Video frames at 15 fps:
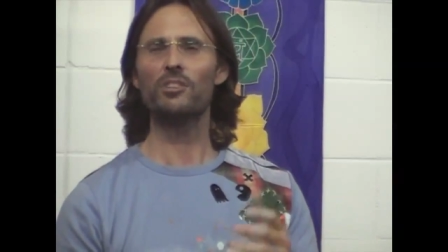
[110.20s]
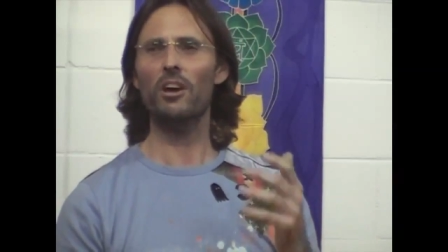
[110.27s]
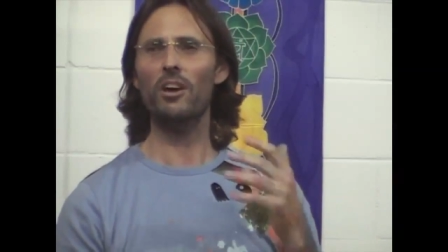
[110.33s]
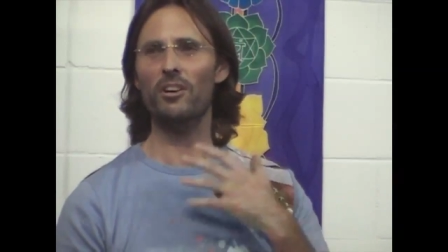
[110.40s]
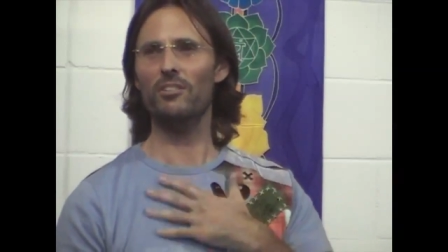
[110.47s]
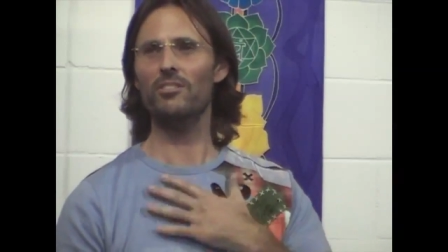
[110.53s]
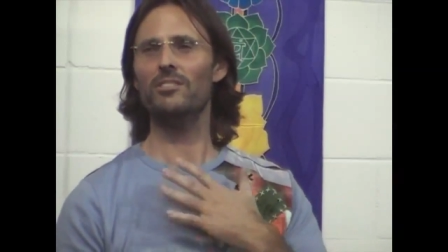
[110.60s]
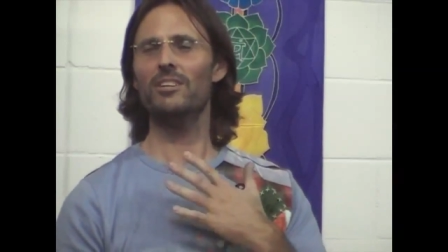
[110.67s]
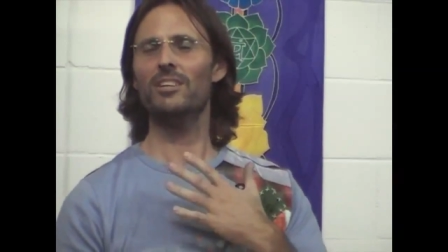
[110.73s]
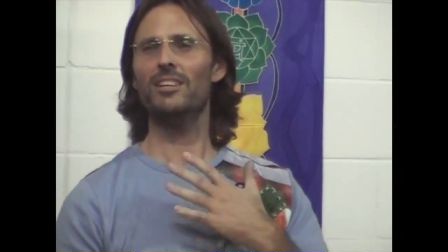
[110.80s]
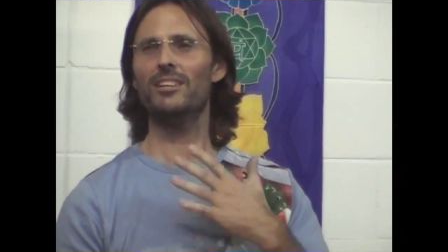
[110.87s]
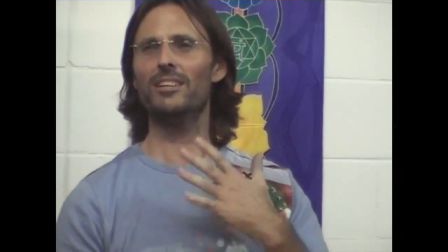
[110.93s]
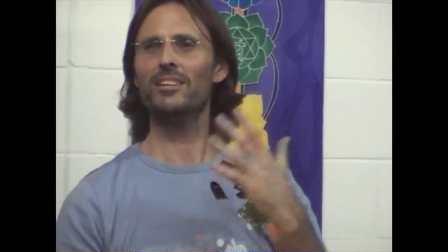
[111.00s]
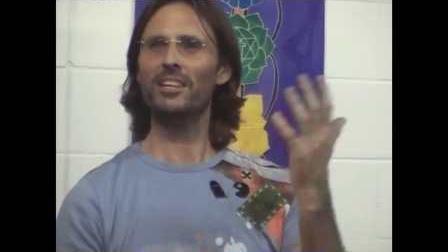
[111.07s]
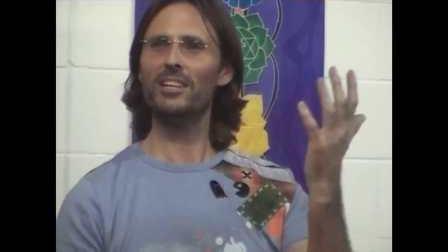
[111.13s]
So,
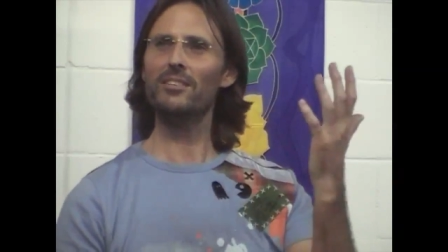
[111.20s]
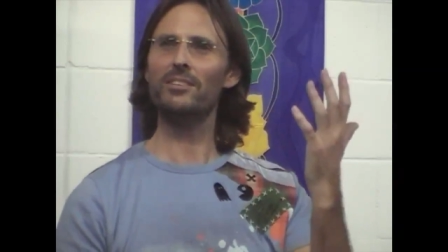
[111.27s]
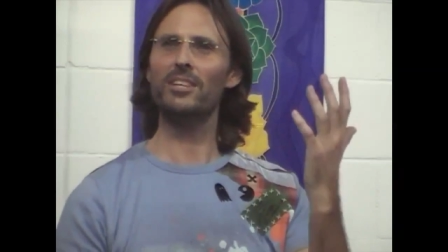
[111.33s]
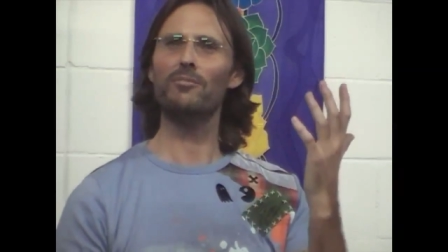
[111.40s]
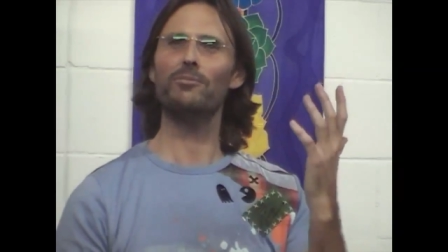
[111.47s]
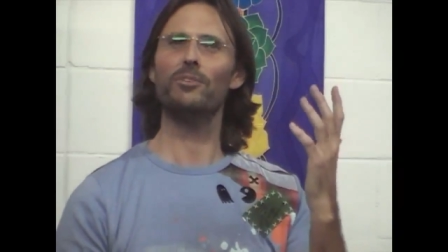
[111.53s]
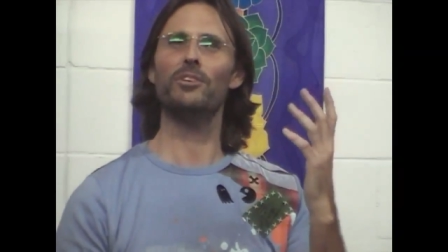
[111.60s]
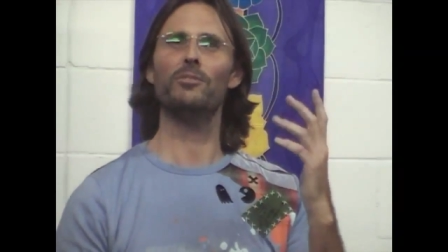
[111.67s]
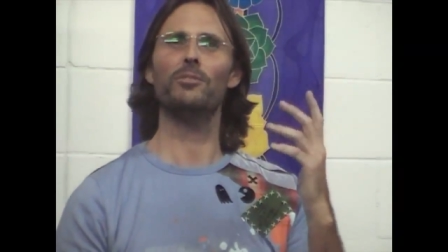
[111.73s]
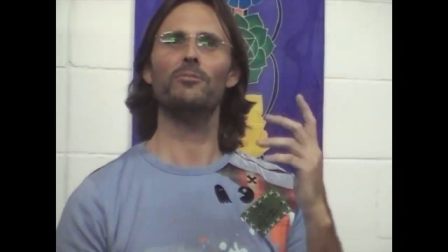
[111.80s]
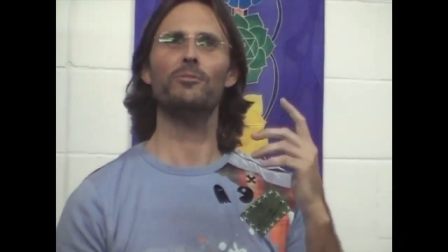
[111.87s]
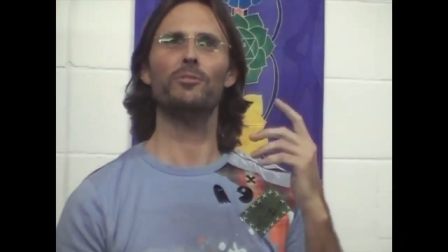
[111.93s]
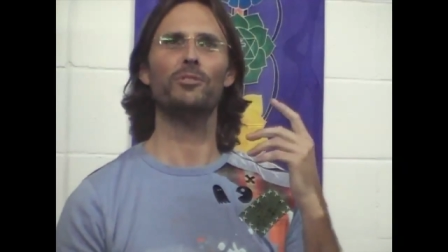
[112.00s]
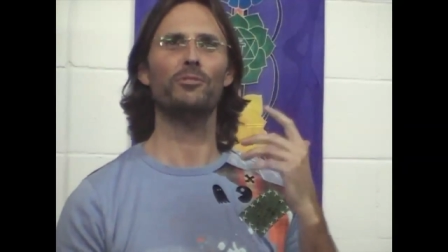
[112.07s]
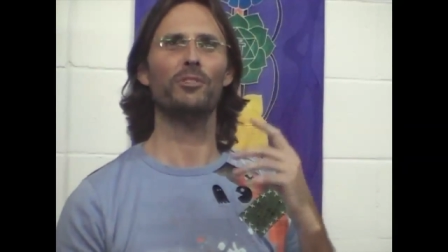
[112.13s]
the key thing for you
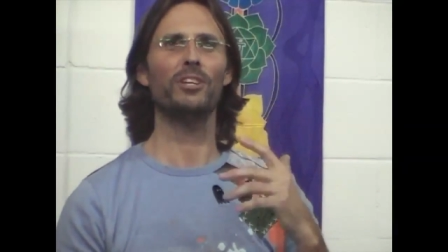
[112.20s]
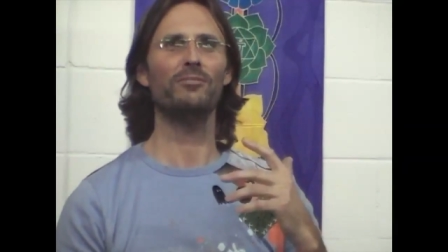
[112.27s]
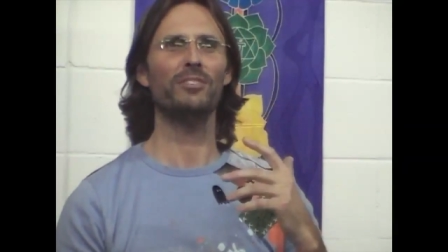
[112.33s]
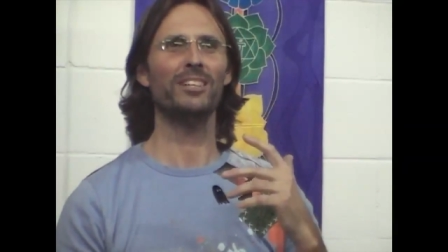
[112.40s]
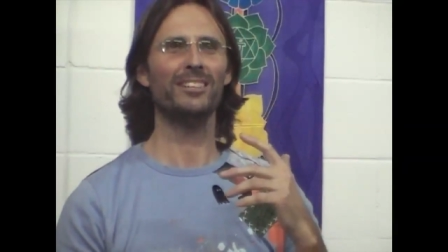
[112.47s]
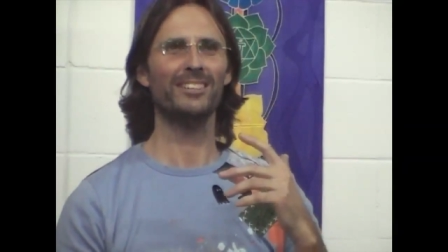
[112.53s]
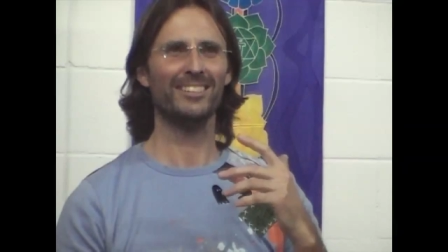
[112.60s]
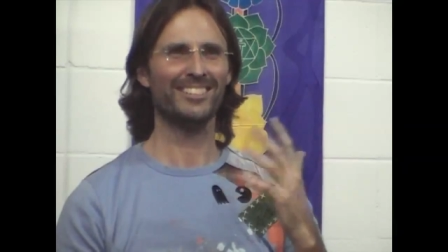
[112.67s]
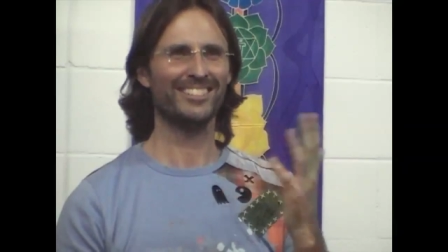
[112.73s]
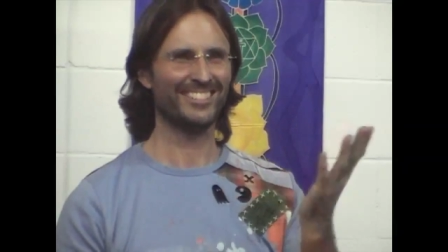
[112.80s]
if you're grieving,